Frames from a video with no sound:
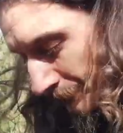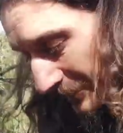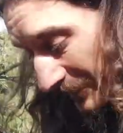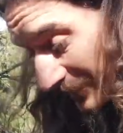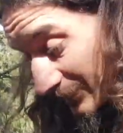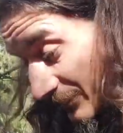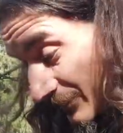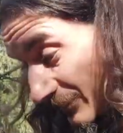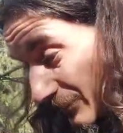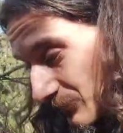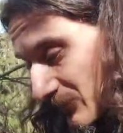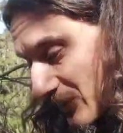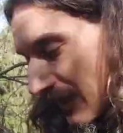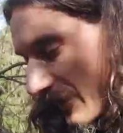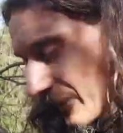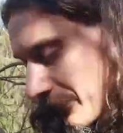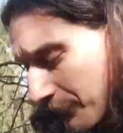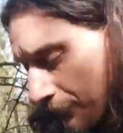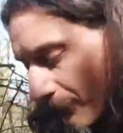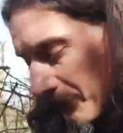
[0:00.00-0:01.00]
At the same
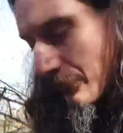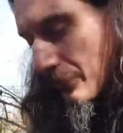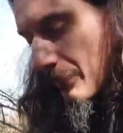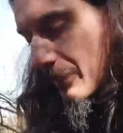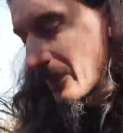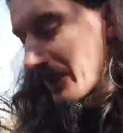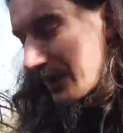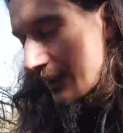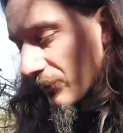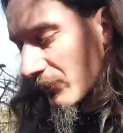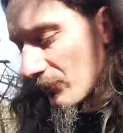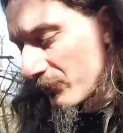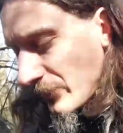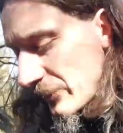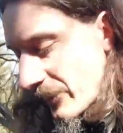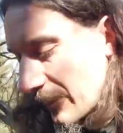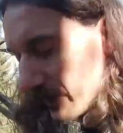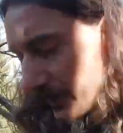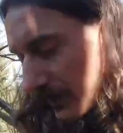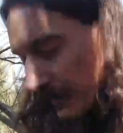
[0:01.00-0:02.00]
time, it
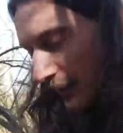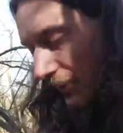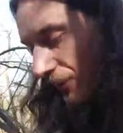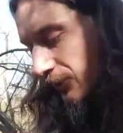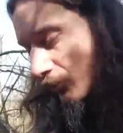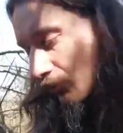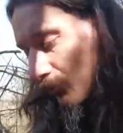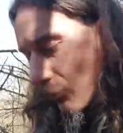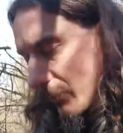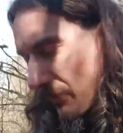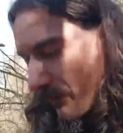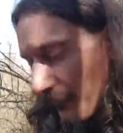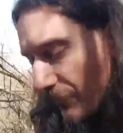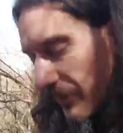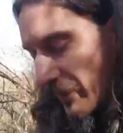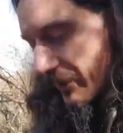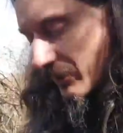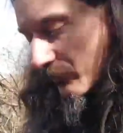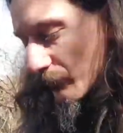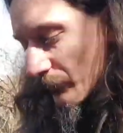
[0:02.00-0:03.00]
created a
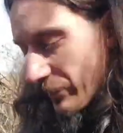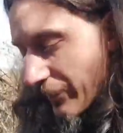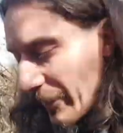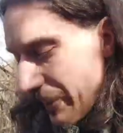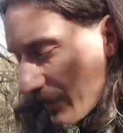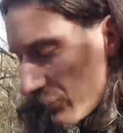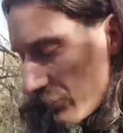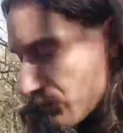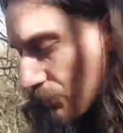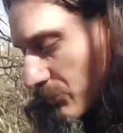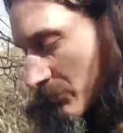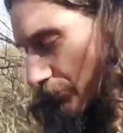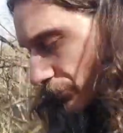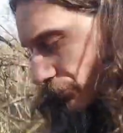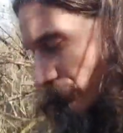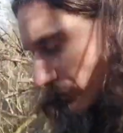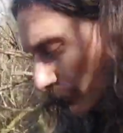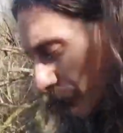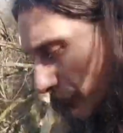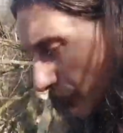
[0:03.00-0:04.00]
horrifying reaction
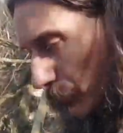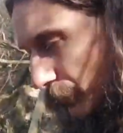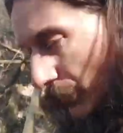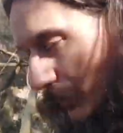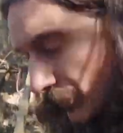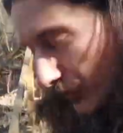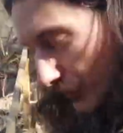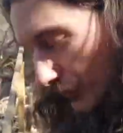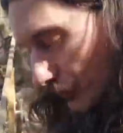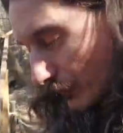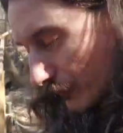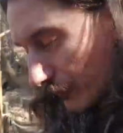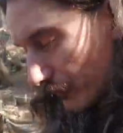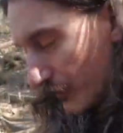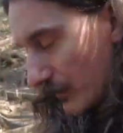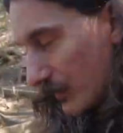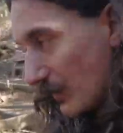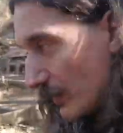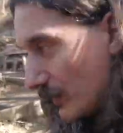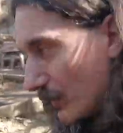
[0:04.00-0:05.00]
on the part of
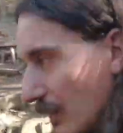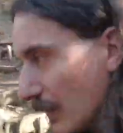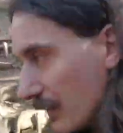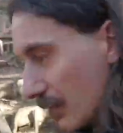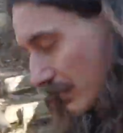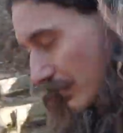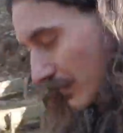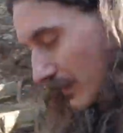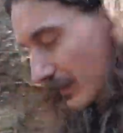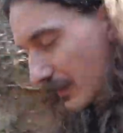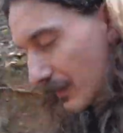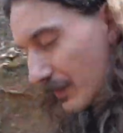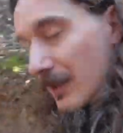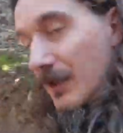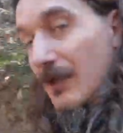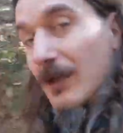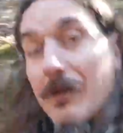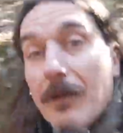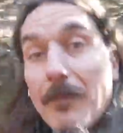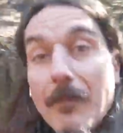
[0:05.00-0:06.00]
the
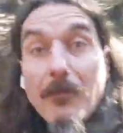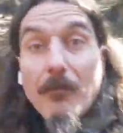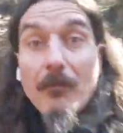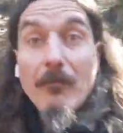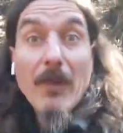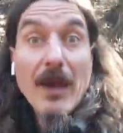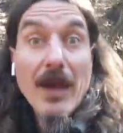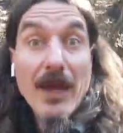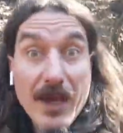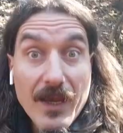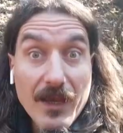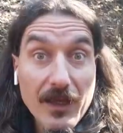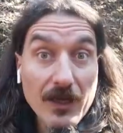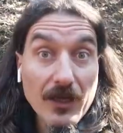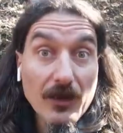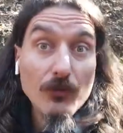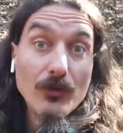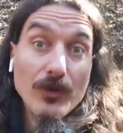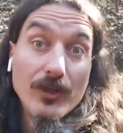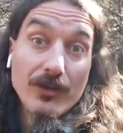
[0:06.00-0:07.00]

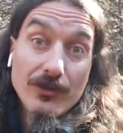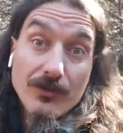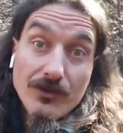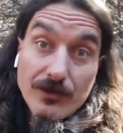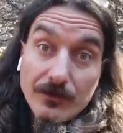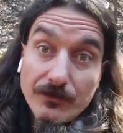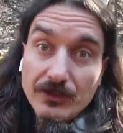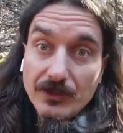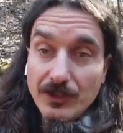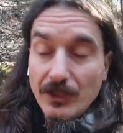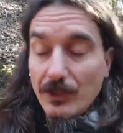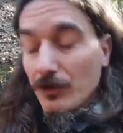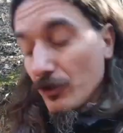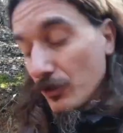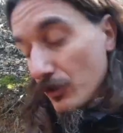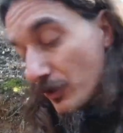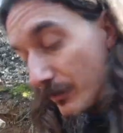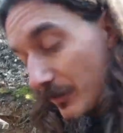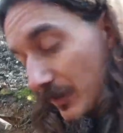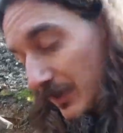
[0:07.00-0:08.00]
male winners of the
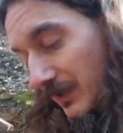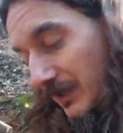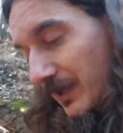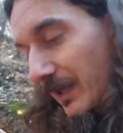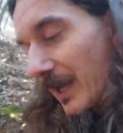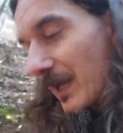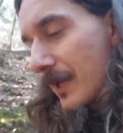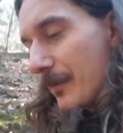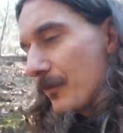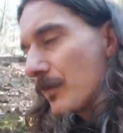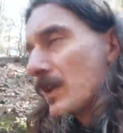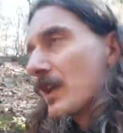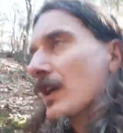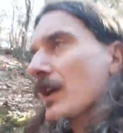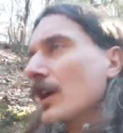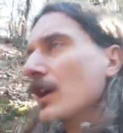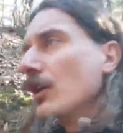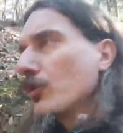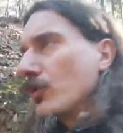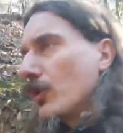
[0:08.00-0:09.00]
economic game,
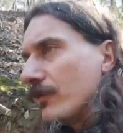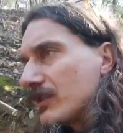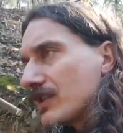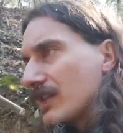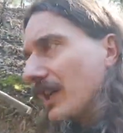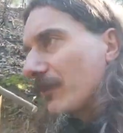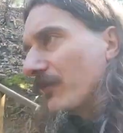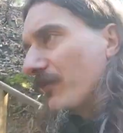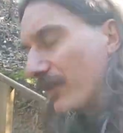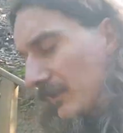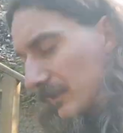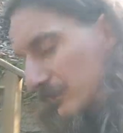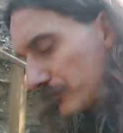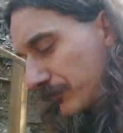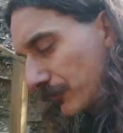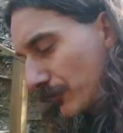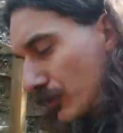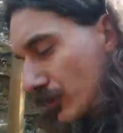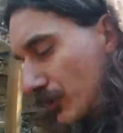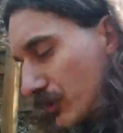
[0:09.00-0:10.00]
who over time felt
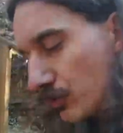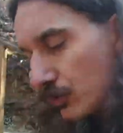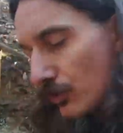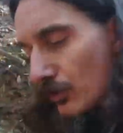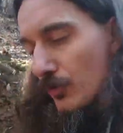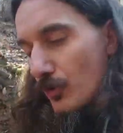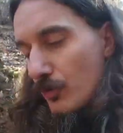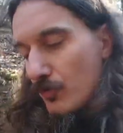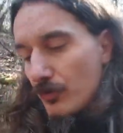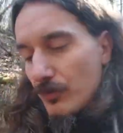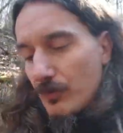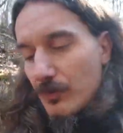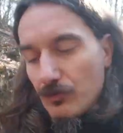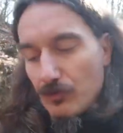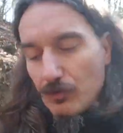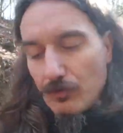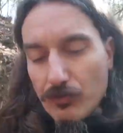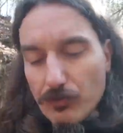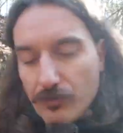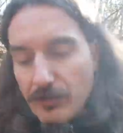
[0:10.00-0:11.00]
forced to go
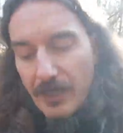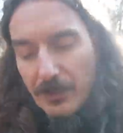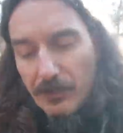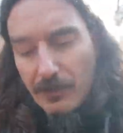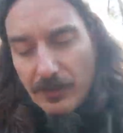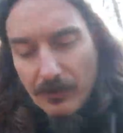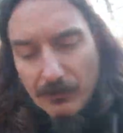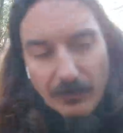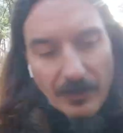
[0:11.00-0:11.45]
to greater and